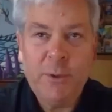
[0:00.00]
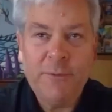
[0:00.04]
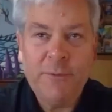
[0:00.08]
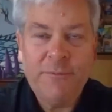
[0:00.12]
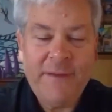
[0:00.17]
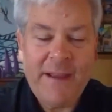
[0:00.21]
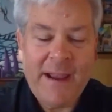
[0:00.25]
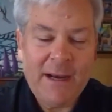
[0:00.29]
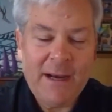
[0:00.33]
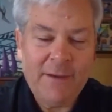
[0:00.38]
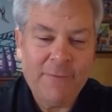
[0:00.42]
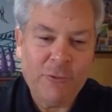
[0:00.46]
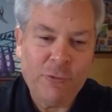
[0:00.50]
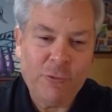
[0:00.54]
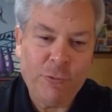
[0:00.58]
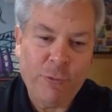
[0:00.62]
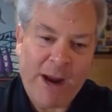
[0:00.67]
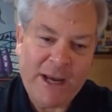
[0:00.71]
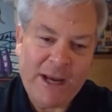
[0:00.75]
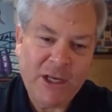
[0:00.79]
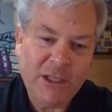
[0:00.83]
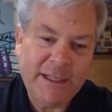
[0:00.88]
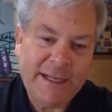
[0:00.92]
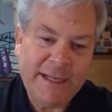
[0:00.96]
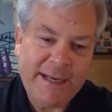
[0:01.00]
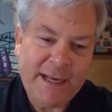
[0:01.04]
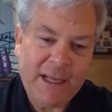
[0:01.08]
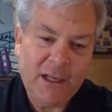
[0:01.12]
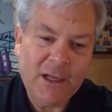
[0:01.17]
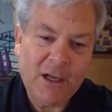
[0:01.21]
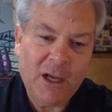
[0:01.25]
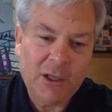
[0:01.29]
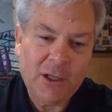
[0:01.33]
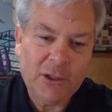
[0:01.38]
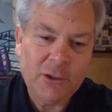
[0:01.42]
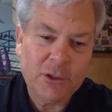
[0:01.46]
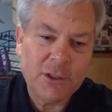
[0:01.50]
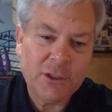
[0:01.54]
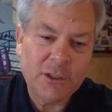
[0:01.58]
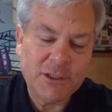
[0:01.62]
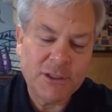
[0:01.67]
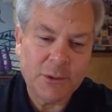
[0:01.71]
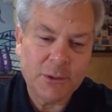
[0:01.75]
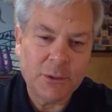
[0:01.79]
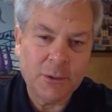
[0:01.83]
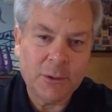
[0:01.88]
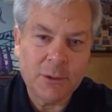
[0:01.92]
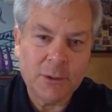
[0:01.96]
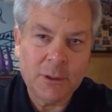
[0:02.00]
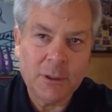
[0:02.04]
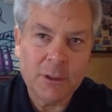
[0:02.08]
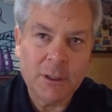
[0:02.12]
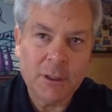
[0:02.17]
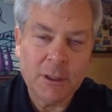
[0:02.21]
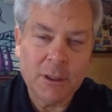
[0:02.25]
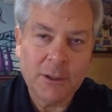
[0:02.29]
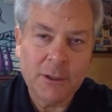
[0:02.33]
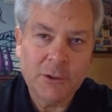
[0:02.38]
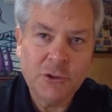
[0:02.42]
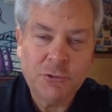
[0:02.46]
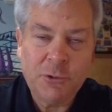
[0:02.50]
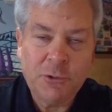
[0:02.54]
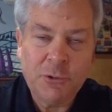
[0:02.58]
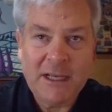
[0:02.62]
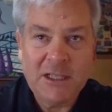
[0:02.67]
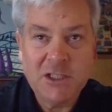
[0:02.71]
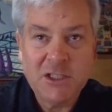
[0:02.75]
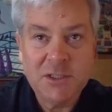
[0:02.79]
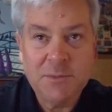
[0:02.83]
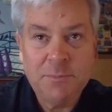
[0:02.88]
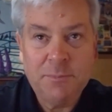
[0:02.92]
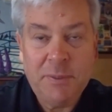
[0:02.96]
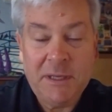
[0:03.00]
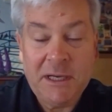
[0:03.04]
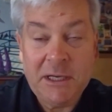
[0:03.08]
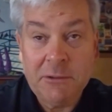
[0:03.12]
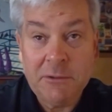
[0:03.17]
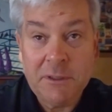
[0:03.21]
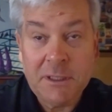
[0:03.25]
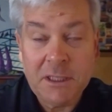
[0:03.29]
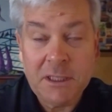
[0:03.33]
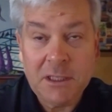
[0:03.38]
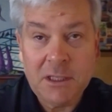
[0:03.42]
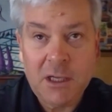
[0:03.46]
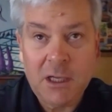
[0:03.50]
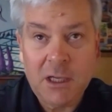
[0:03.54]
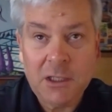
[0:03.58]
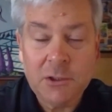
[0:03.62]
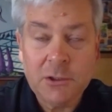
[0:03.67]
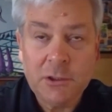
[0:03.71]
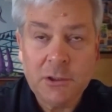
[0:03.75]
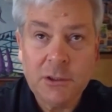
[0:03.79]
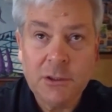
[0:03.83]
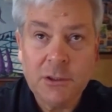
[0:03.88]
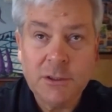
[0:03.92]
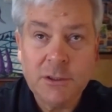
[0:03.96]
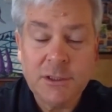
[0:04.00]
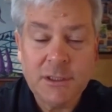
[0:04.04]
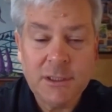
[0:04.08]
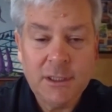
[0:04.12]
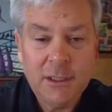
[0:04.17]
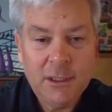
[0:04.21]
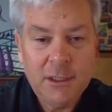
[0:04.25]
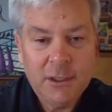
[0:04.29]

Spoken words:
a fan of granulating colors or transparent colors?